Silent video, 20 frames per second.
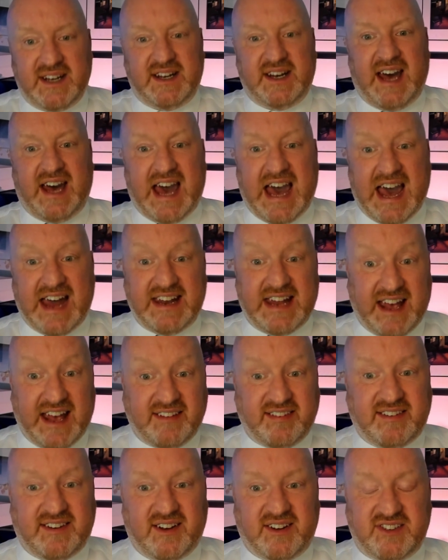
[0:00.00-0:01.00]
and as
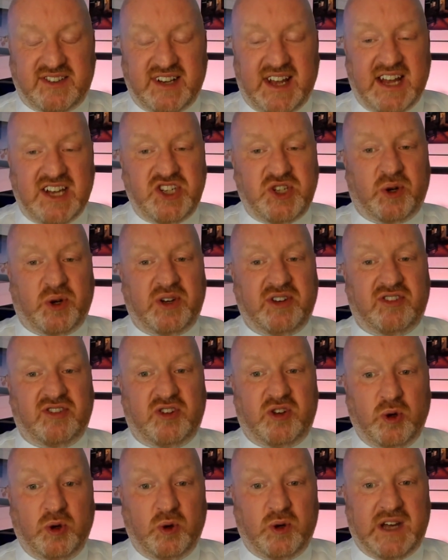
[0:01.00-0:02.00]
such enjoys
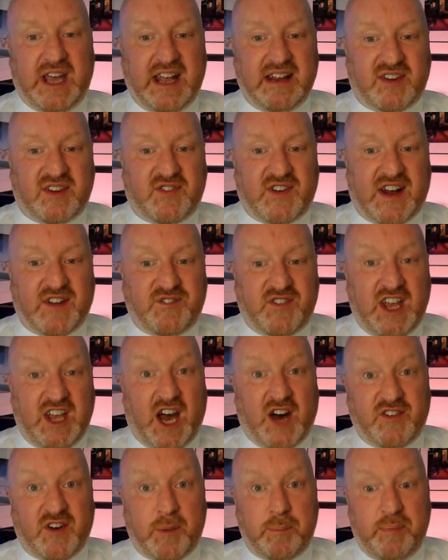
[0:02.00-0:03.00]
toolkits that the
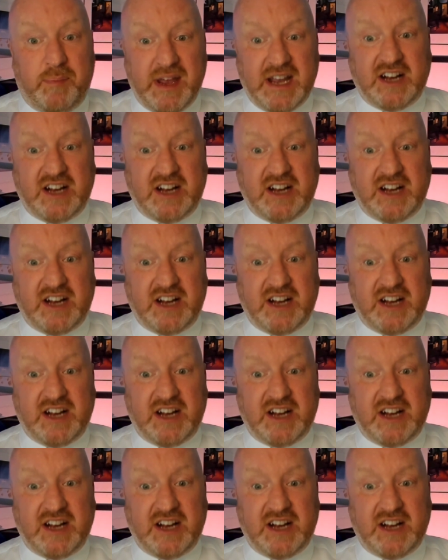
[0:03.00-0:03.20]
other big